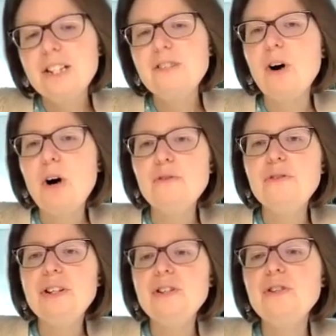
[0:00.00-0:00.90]

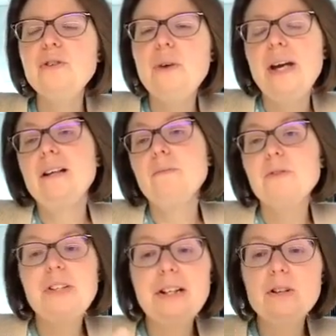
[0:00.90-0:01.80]
evolved into
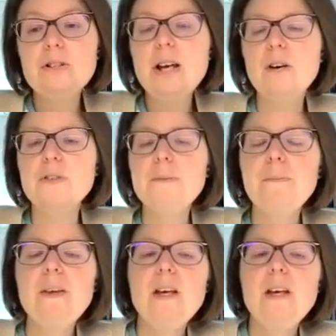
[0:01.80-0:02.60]
animals like ourselves.